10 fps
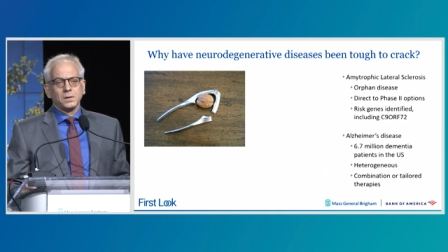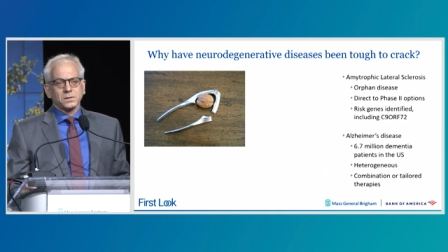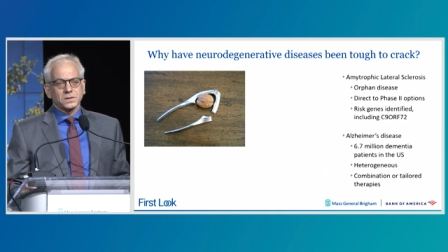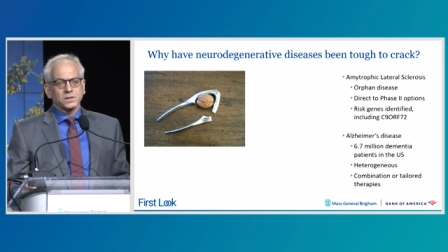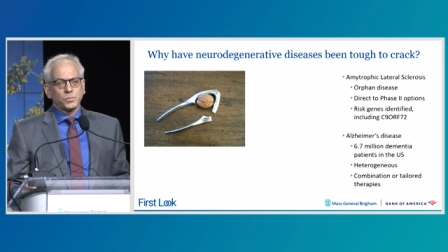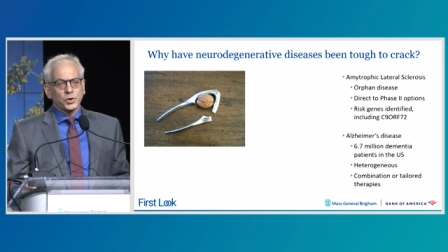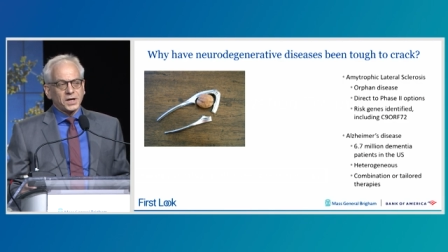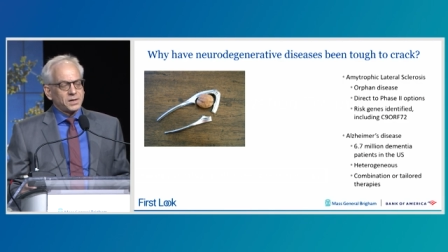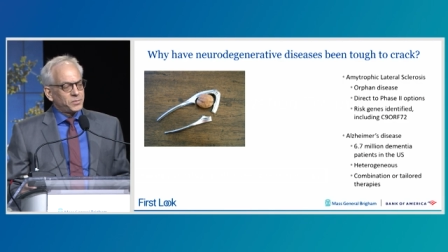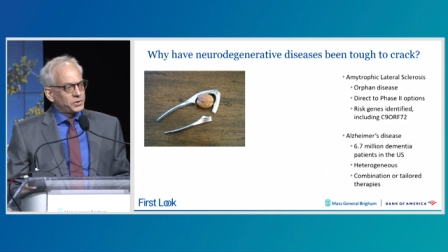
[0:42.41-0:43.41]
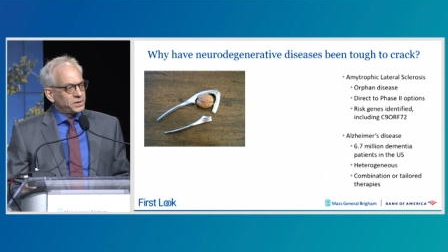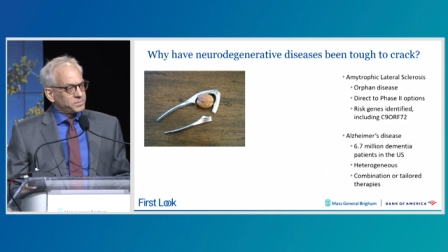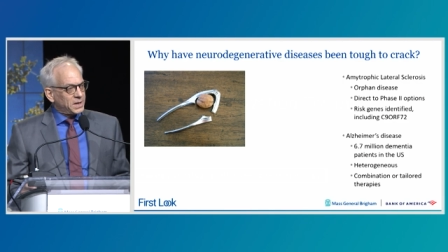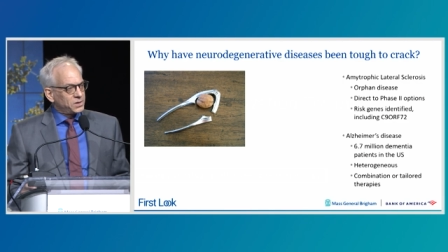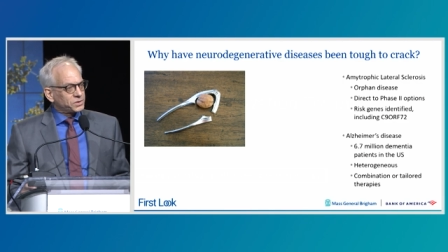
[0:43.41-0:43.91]
6.8 million
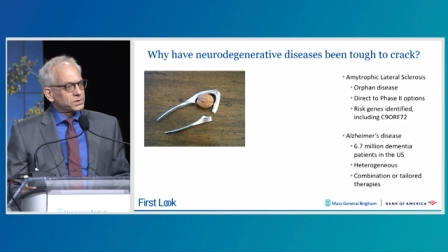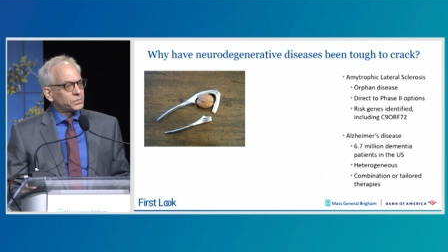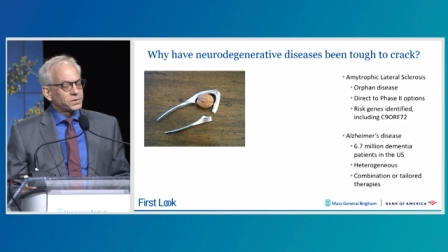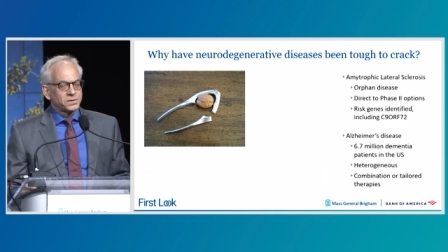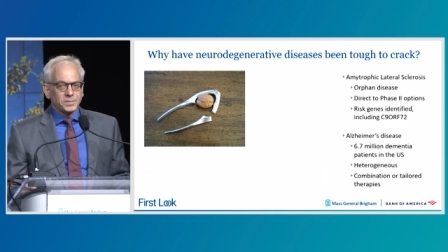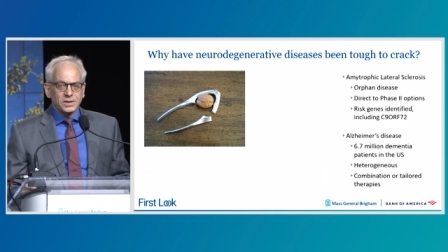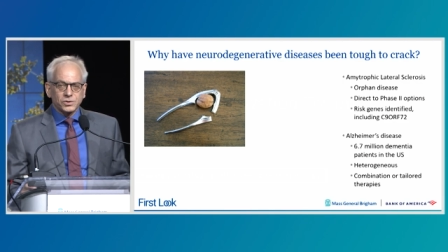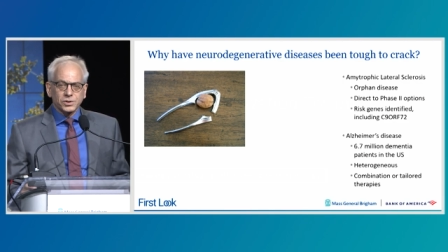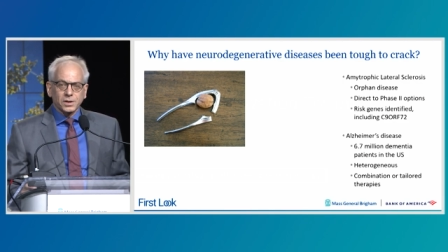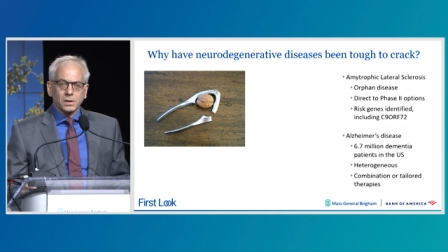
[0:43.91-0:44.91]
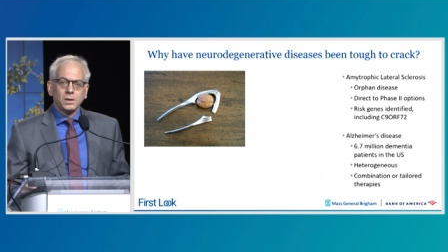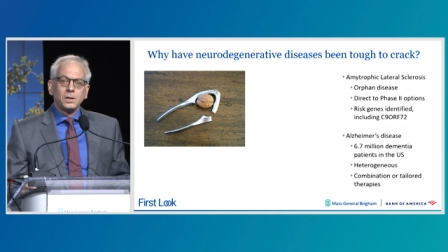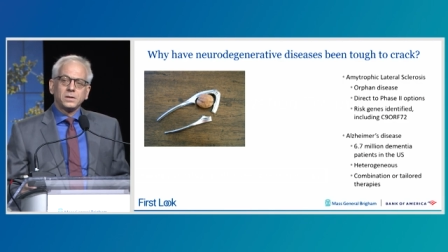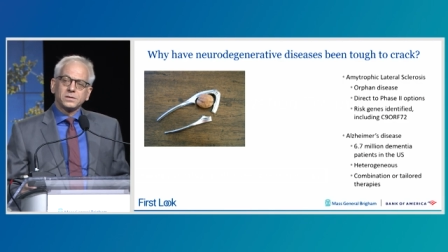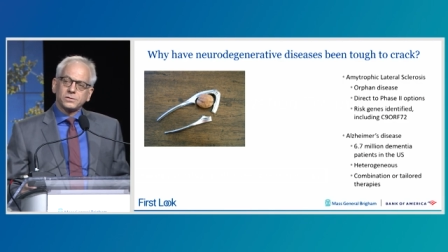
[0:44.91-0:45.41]
patients with dementia,
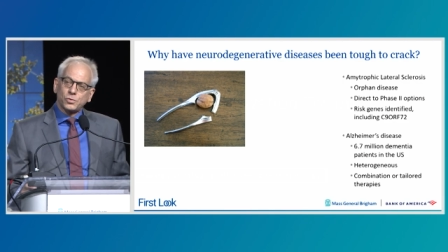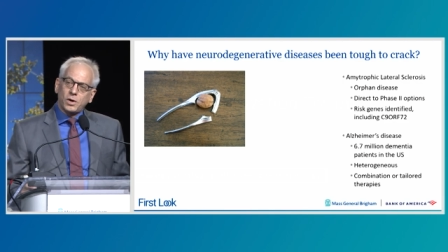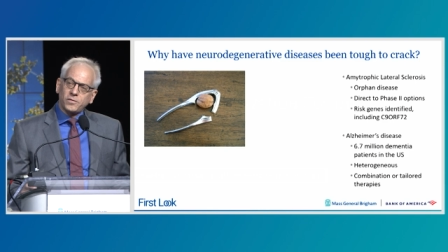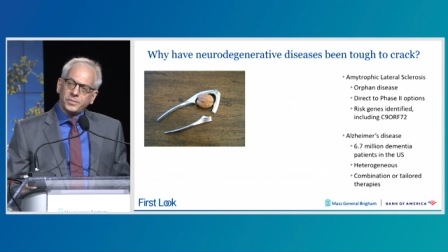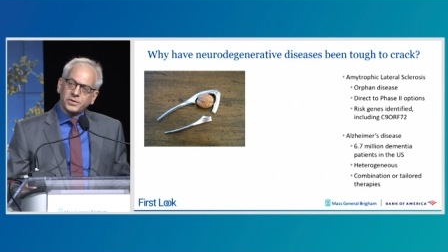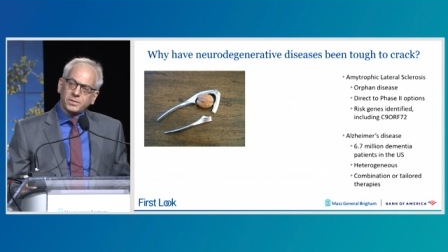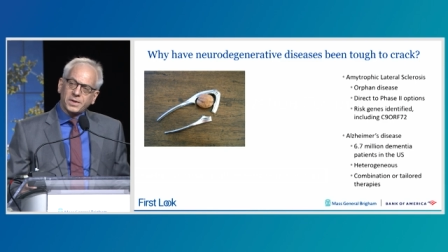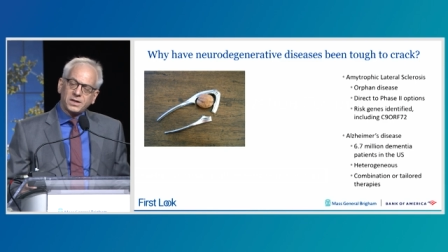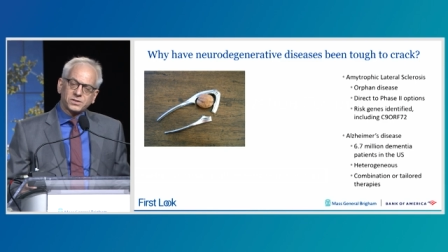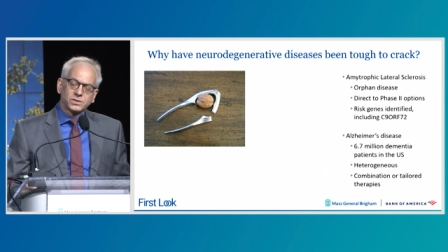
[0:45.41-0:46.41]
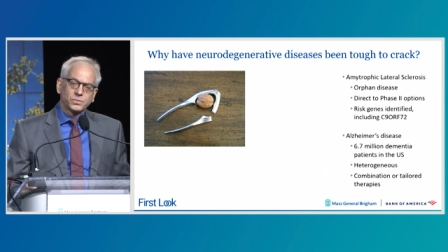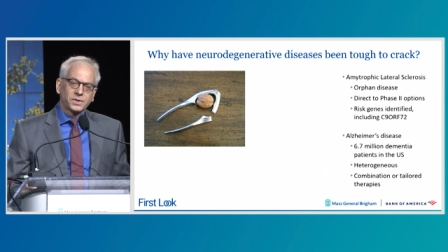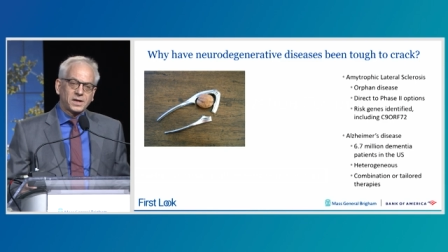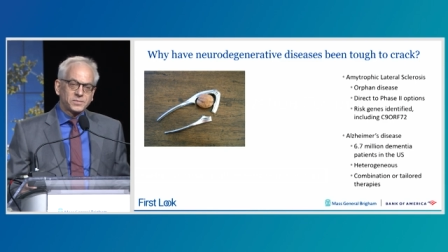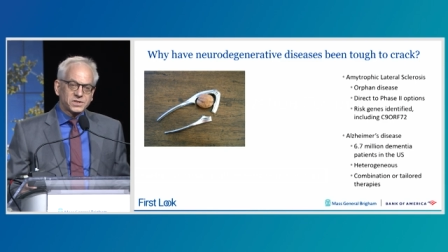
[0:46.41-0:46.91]
12 million patients
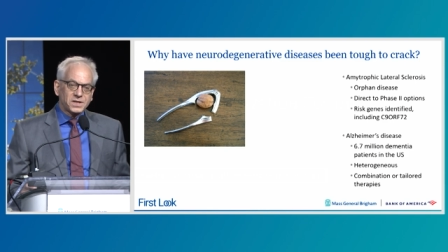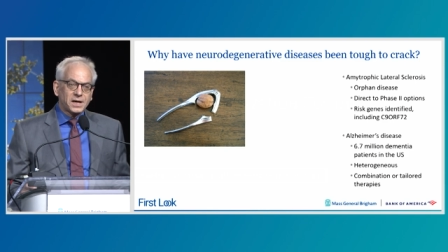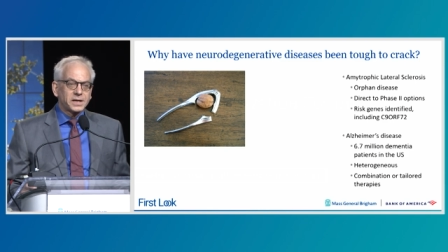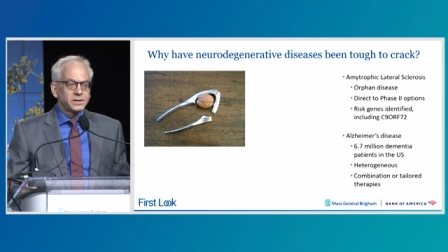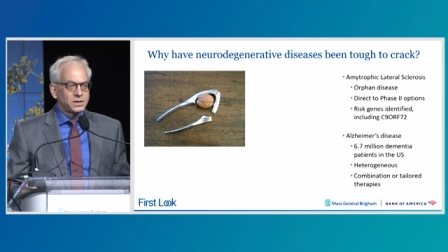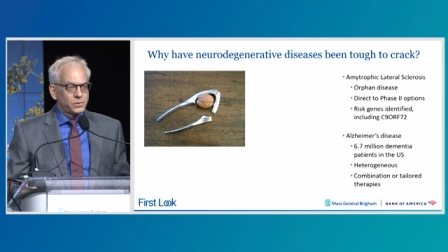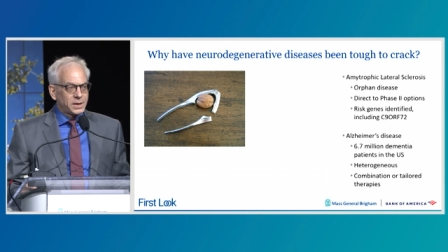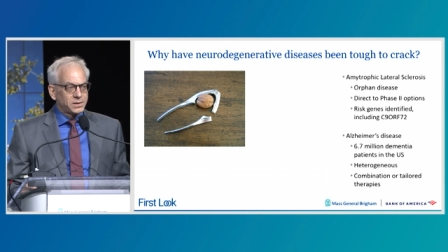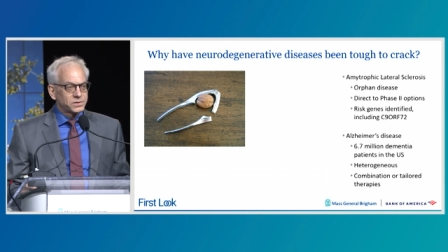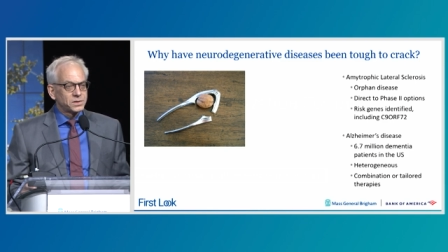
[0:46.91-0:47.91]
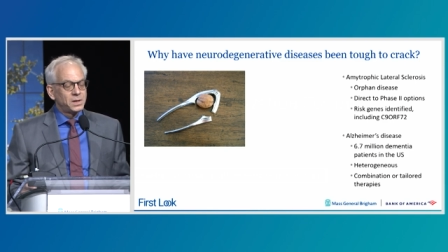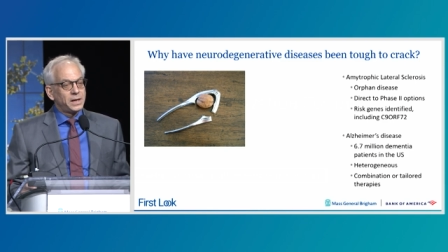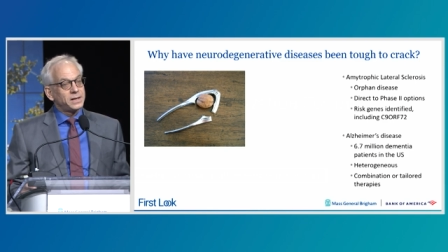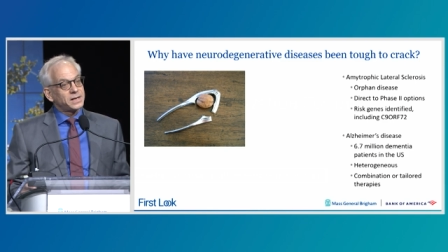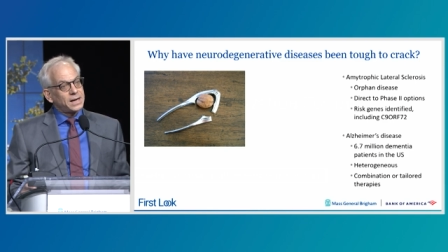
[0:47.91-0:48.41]
with MCI in the US,
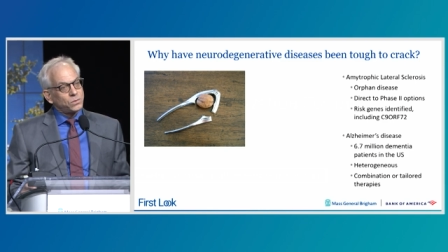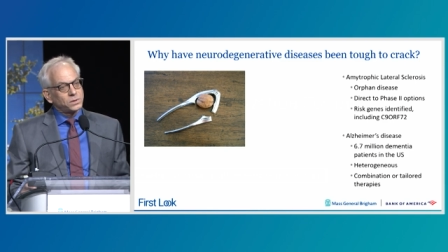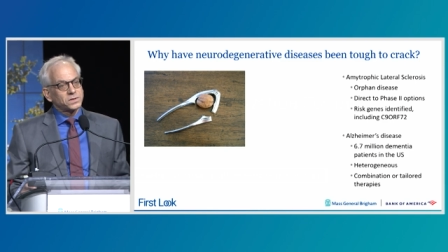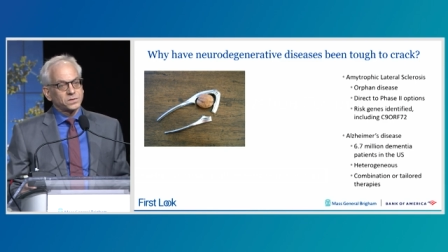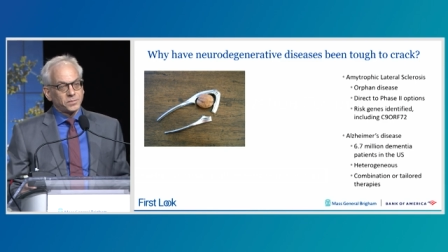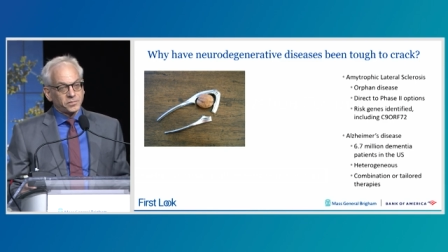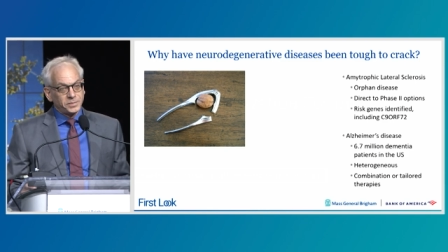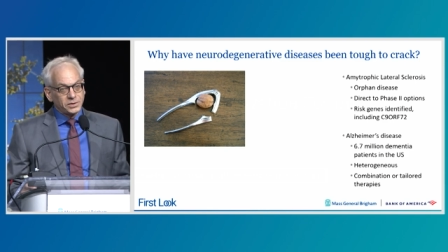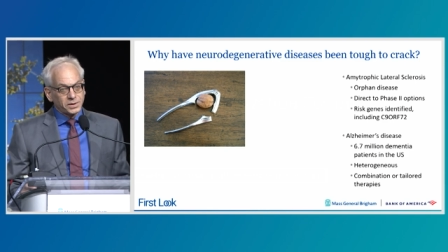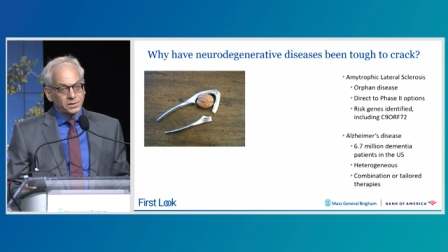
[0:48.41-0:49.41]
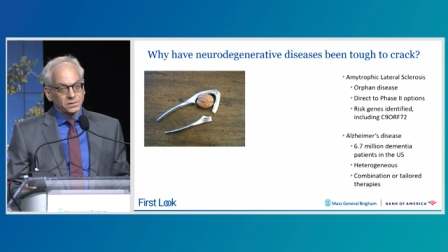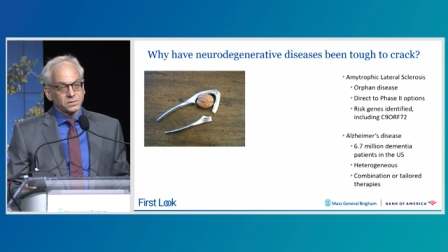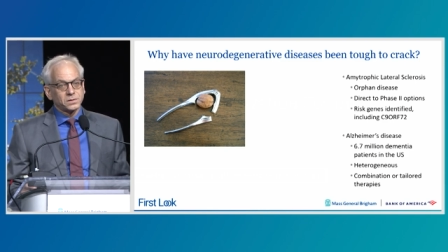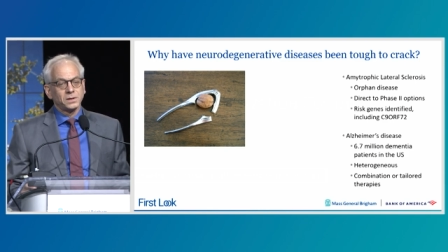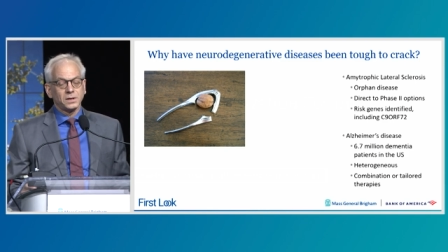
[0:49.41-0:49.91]
and countless
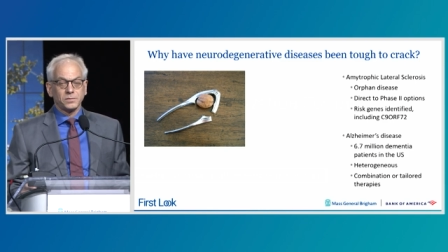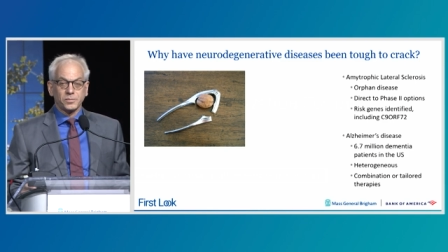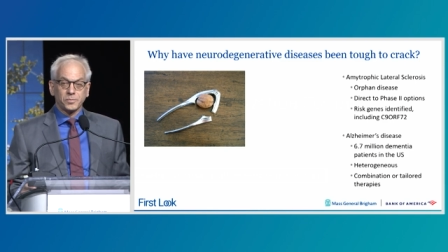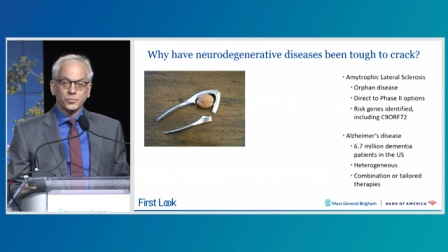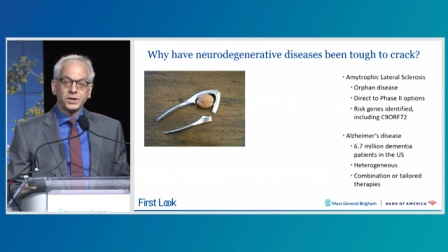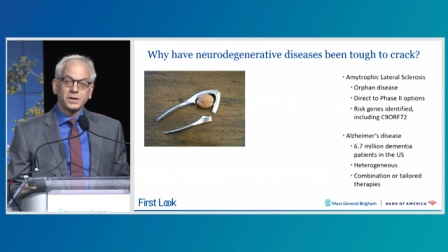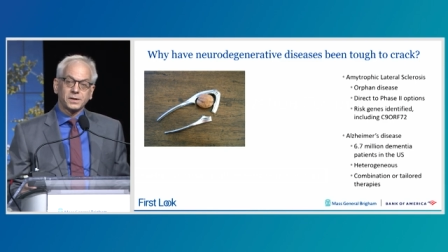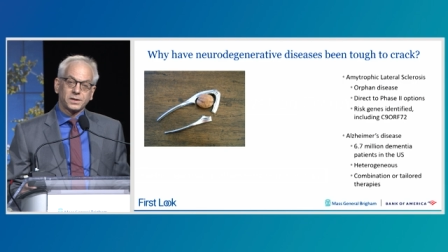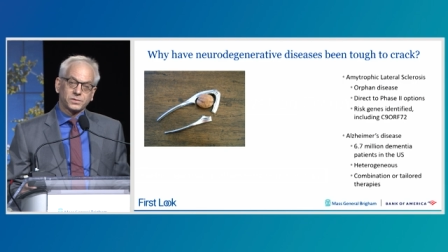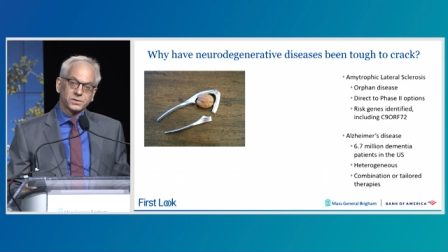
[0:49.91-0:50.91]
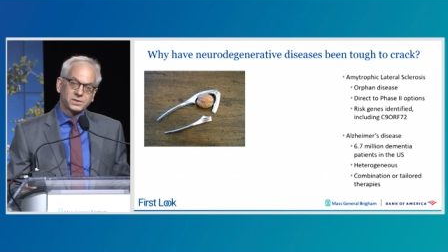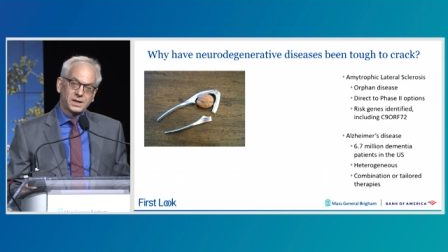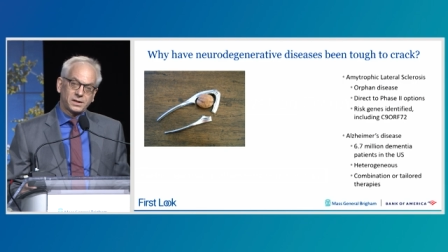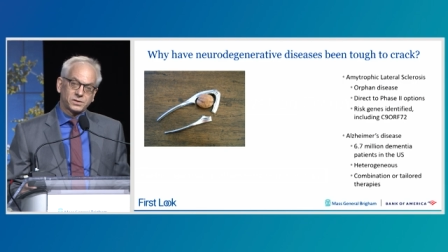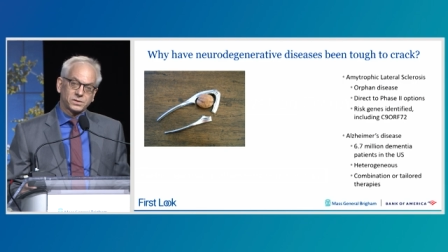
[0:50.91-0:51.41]
millions in the preclinical
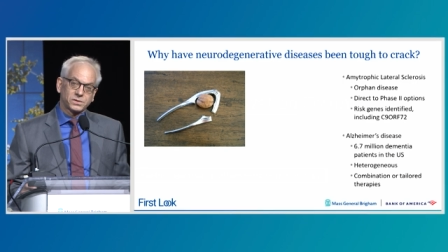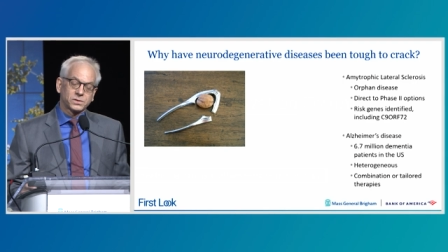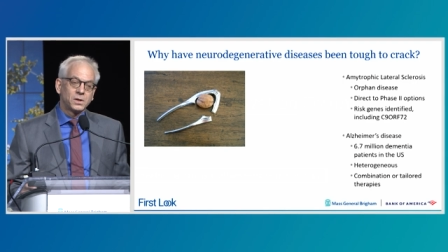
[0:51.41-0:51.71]
stages